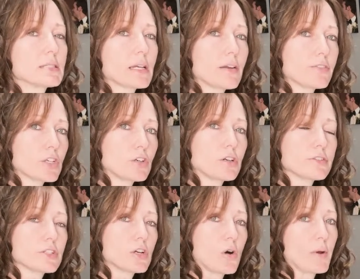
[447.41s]
like if the girls
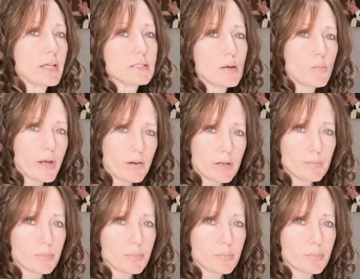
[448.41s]
are going somewhere and